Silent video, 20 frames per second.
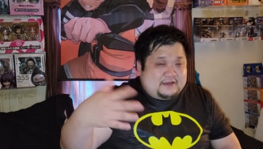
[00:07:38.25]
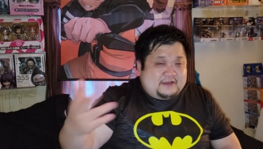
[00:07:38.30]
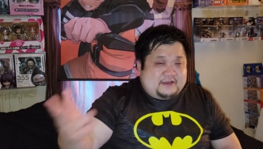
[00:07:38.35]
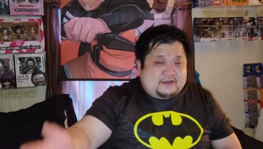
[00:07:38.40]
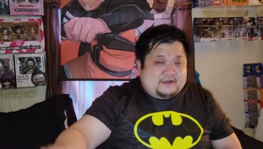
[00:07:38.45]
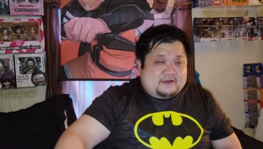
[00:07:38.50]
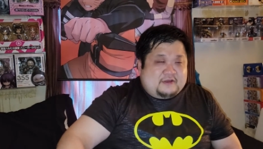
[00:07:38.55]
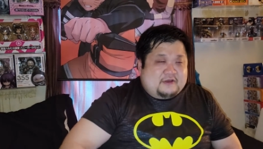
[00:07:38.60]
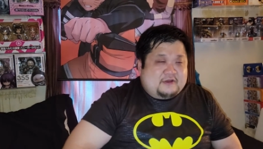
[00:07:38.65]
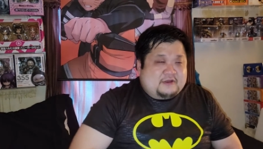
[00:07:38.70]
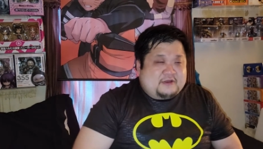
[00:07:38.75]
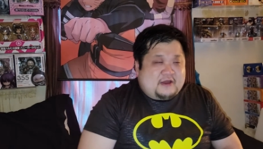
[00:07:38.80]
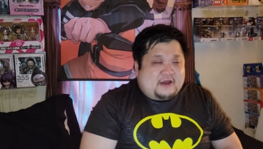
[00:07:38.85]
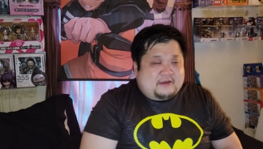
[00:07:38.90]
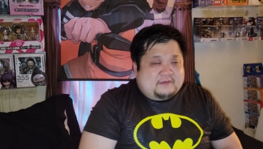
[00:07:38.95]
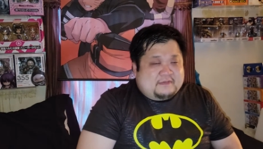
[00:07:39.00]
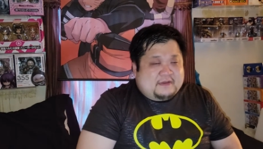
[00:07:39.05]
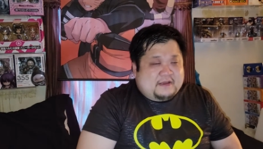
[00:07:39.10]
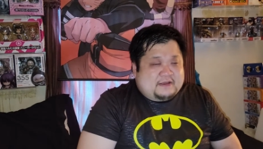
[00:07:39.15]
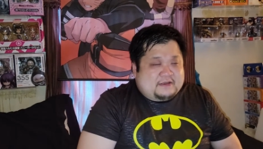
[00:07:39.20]
to
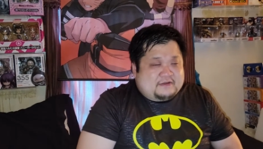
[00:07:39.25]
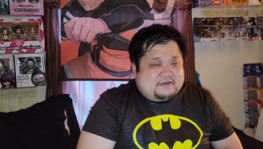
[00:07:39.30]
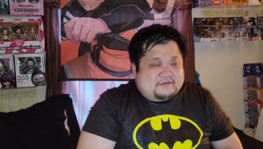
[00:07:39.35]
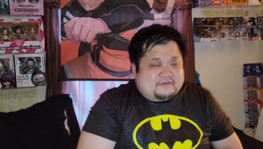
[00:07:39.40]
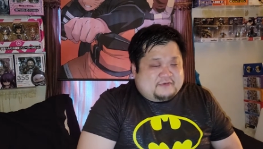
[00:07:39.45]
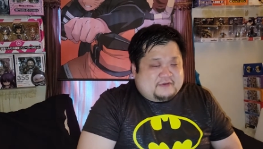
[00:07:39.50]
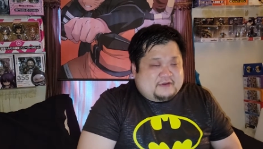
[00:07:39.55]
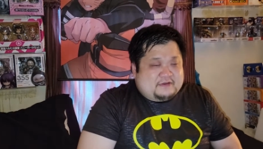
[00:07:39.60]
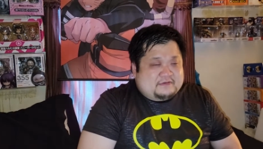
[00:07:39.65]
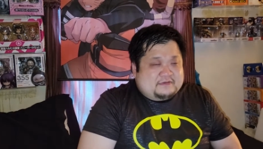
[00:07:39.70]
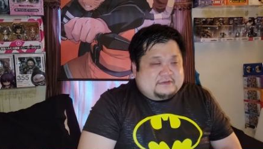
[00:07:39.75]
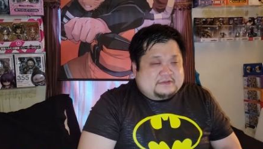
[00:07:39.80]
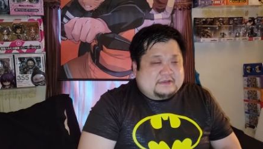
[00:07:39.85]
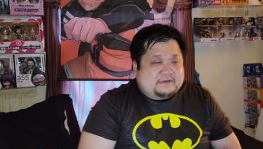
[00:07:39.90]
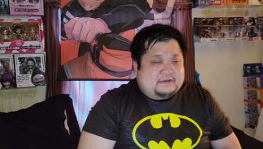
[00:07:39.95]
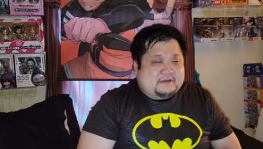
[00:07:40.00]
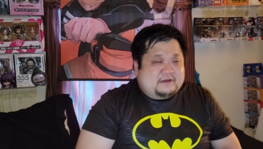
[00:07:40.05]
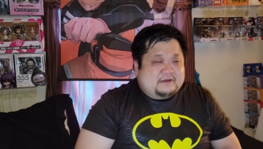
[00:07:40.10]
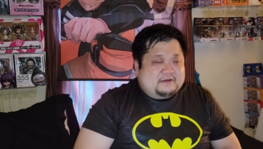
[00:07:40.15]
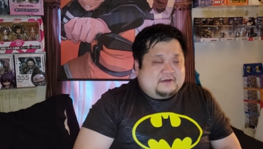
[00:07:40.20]
Carmichael for help,
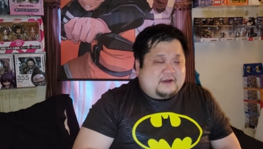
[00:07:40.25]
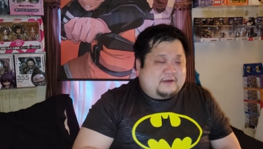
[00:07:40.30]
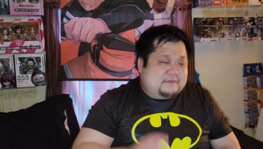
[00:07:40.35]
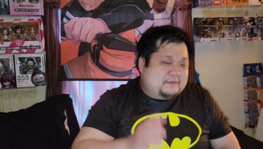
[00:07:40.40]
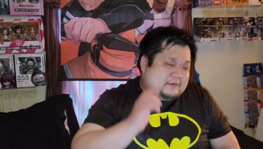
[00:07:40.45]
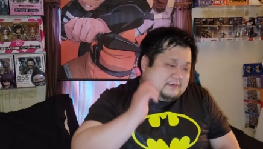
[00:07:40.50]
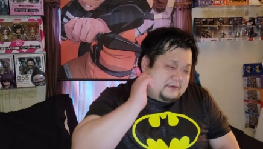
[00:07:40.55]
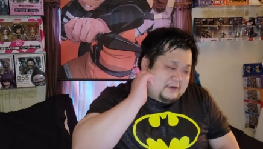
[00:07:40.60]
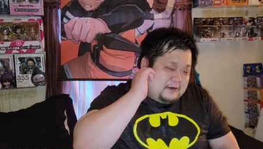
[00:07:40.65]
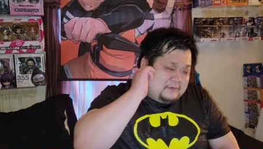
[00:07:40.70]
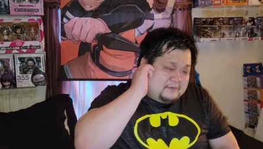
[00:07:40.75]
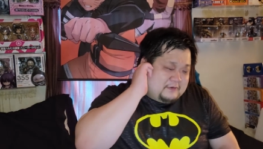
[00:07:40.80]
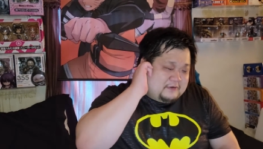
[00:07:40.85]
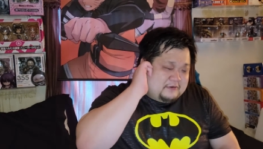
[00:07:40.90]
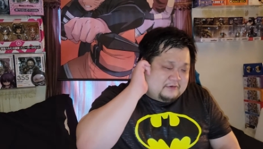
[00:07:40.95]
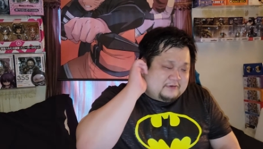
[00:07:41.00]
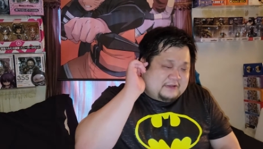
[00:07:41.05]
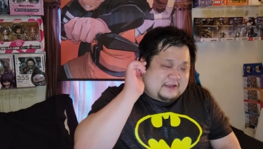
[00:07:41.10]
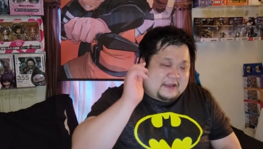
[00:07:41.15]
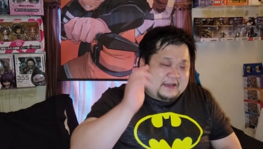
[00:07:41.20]

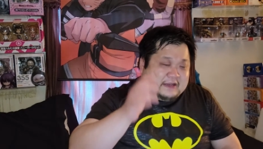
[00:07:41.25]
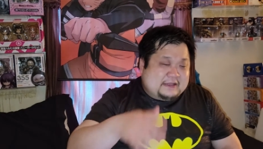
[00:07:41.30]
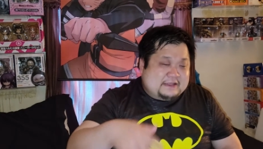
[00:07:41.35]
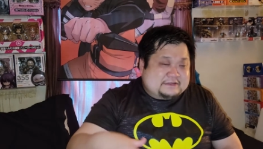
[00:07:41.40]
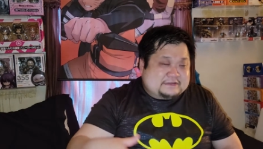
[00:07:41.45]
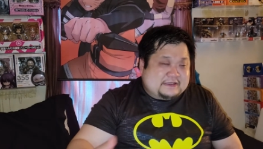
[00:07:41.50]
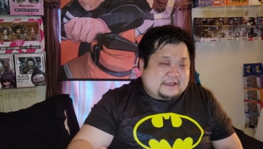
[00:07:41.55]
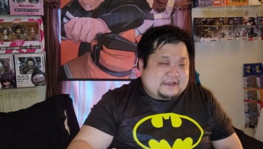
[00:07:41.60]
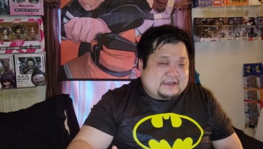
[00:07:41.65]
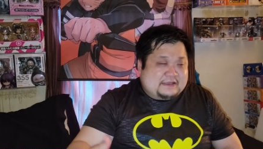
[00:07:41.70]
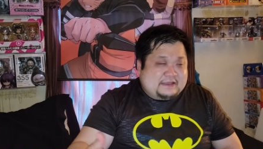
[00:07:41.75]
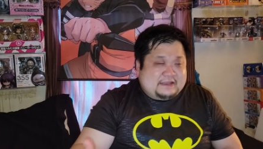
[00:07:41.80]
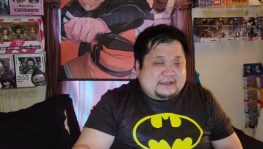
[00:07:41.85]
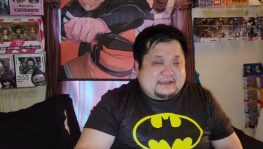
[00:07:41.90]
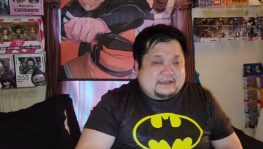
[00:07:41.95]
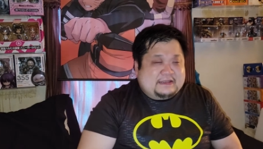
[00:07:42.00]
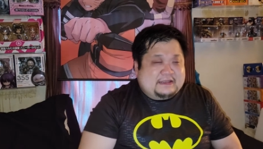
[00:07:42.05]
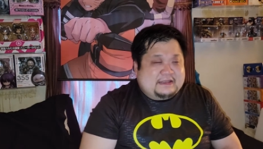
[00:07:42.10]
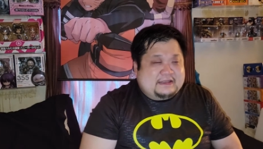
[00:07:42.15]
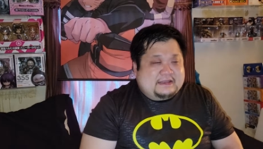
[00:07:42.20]
Carmone? And he's like, he
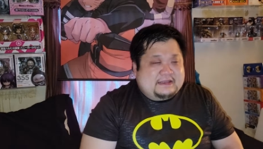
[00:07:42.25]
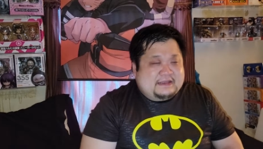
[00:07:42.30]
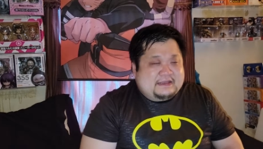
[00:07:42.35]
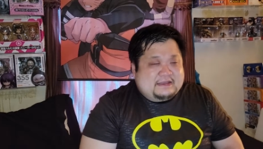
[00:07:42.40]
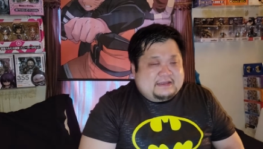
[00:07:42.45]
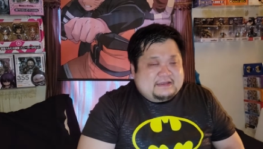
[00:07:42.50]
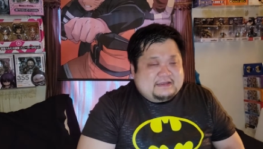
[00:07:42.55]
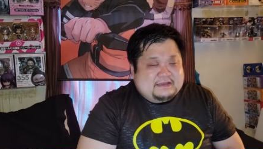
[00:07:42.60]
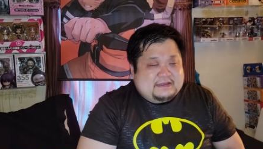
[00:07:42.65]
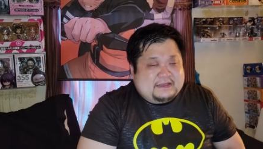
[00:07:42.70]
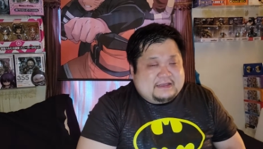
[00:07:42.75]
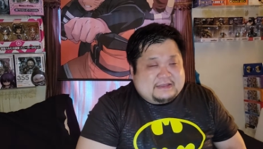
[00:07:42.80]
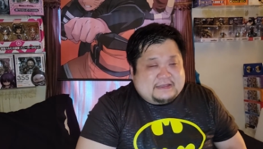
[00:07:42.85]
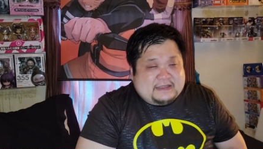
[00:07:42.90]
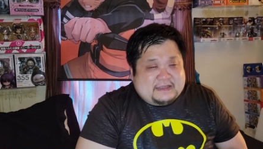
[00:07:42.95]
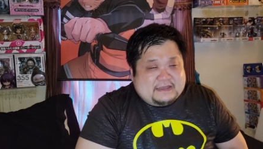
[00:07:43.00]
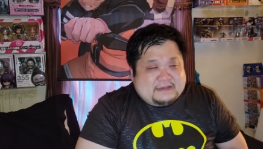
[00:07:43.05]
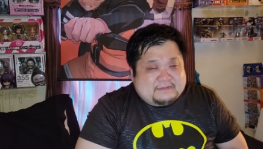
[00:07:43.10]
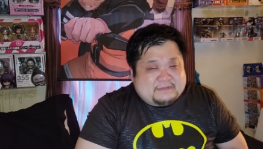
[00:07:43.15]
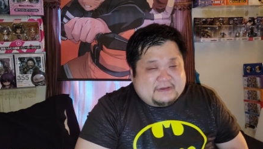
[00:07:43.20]
did it. He
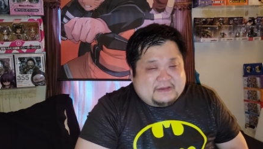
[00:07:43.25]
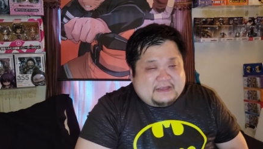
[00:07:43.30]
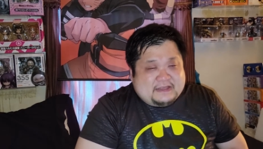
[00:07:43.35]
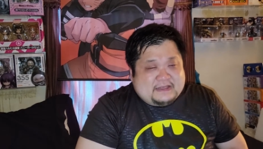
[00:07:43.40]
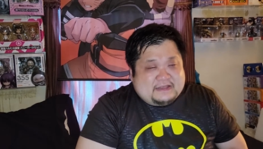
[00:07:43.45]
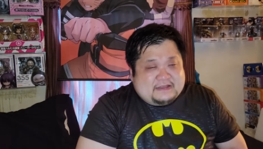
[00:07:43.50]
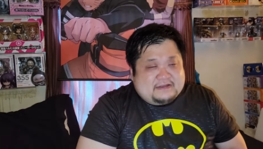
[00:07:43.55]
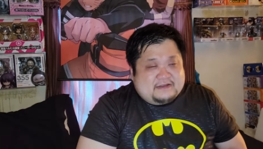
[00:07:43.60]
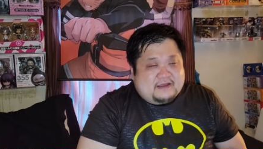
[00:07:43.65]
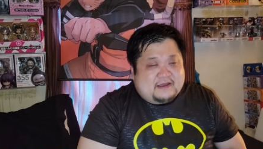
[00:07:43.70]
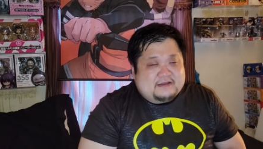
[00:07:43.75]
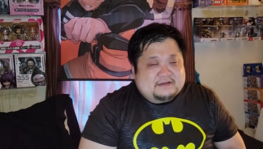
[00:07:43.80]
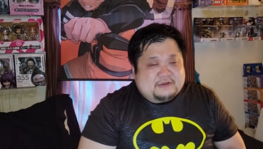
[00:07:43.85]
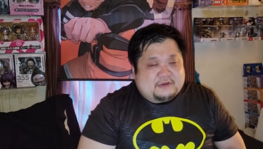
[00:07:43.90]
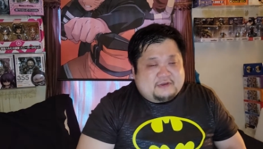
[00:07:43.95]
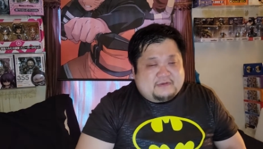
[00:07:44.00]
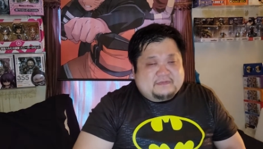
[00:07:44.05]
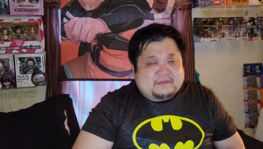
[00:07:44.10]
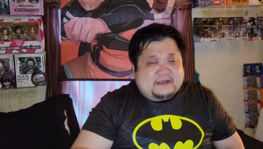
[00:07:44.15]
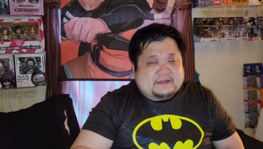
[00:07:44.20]
did, but he
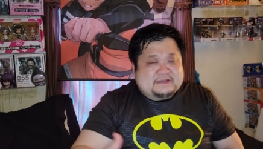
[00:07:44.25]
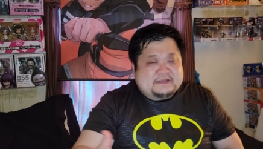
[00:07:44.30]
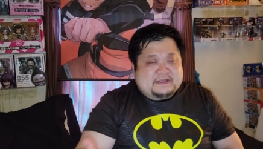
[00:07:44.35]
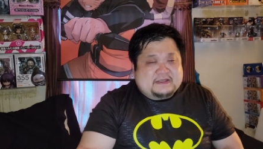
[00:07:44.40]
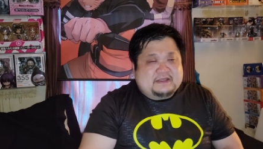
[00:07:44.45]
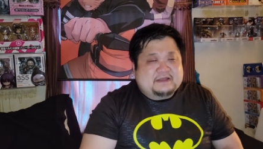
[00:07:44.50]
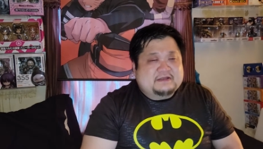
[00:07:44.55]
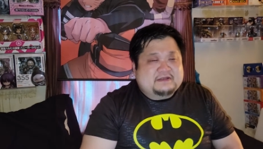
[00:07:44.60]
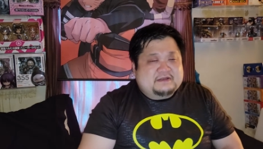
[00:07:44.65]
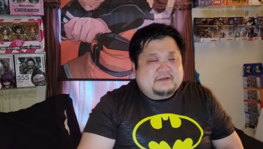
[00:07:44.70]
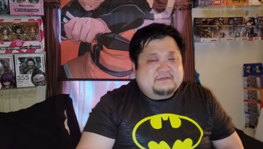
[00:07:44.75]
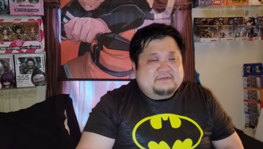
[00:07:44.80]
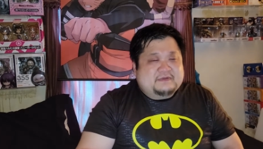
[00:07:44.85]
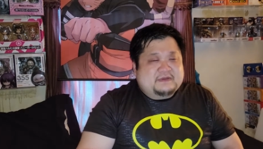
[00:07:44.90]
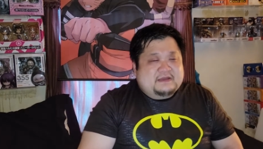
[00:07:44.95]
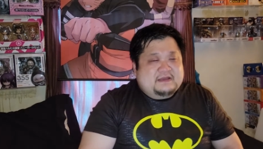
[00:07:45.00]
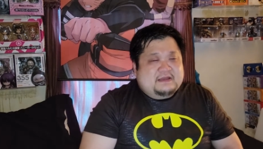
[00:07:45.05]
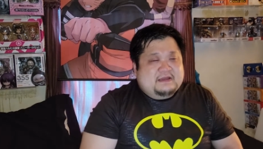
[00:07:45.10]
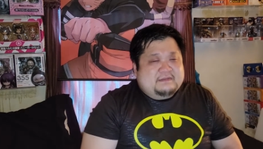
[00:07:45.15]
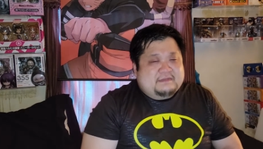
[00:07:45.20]
told him not to kill him
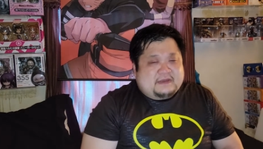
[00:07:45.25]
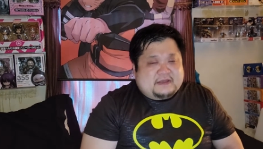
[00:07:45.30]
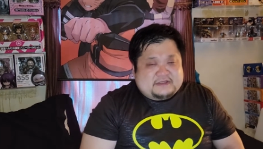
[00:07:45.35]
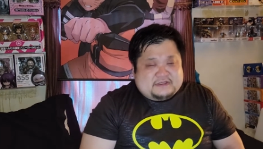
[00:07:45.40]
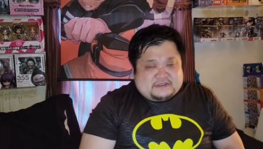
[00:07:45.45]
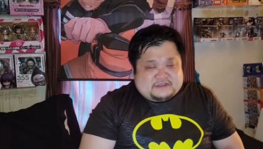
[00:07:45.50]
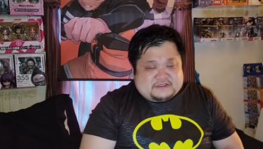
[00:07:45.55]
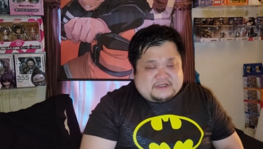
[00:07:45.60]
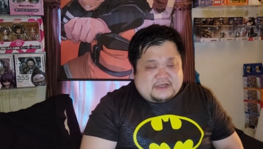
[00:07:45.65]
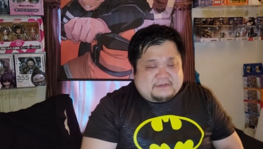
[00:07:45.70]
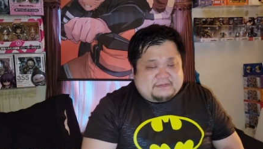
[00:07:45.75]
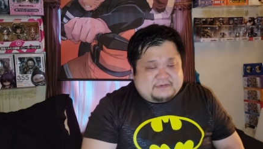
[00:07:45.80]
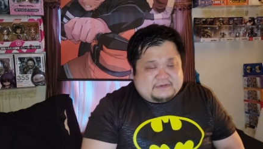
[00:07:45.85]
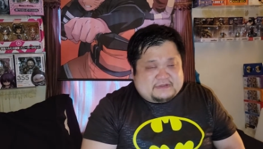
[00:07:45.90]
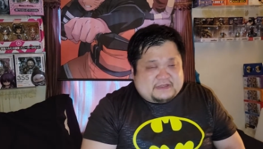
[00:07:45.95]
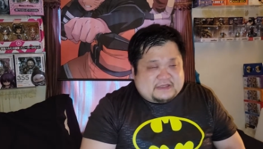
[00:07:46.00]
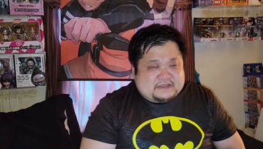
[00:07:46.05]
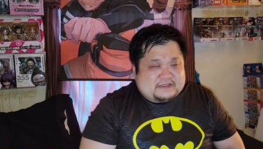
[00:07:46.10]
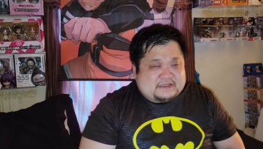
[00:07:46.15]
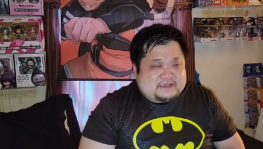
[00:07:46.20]
because he was trying to
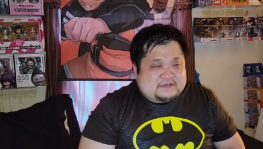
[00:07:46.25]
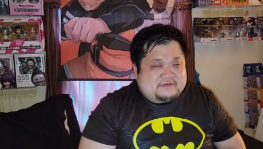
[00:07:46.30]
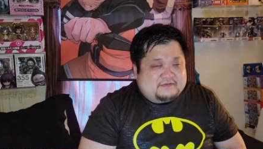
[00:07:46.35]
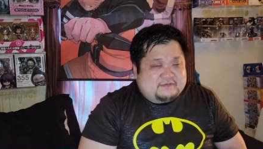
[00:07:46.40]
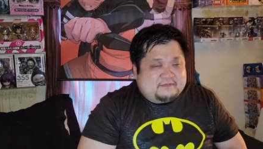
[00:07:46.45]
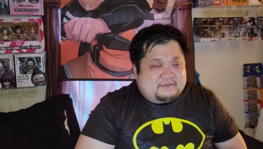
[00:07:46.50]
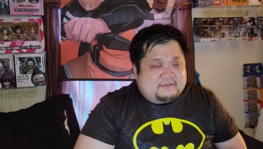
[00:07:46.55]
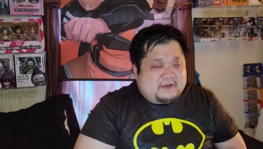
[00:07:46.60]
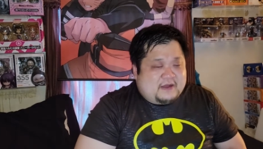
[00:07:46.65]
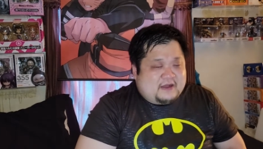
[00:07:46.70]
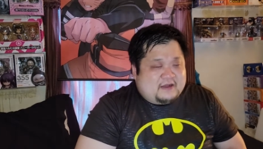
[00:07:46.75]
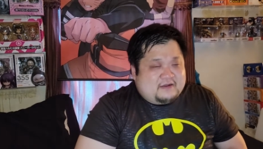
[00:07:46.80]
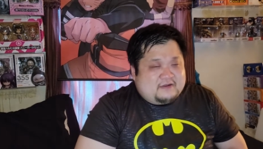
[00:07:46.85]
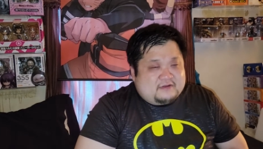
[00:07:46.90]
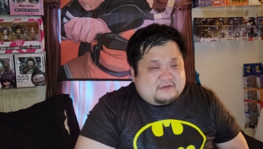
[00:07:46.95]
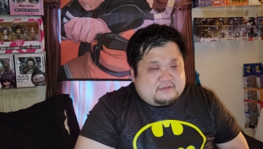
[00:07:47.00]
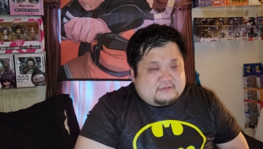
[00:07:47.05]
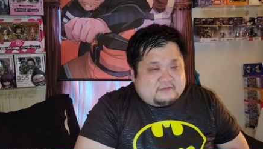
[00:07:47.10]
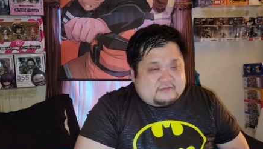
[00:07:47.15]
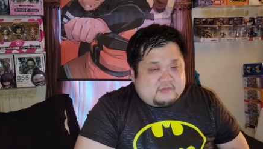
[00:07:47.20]
protect his
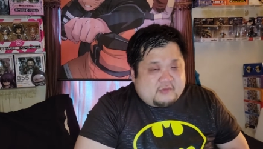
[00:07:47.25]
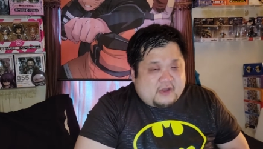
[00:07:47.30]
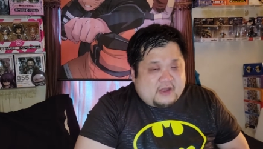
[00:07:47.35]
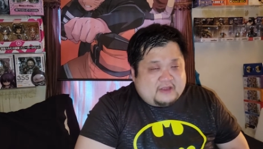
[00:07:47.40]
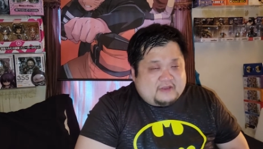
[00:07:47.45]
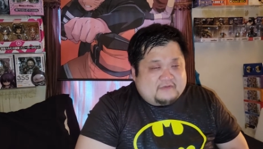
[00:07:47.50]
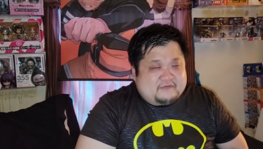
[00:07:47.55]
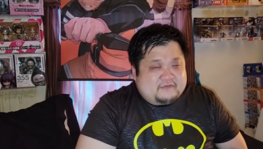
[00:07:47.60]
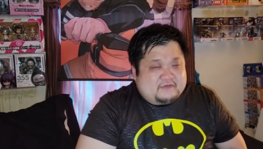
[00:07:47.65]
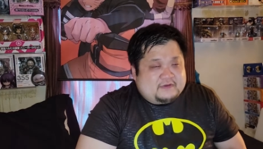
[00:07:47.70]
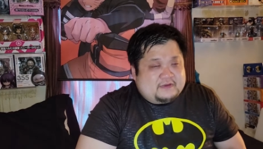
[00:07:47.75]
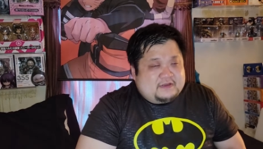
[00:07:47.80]
wife.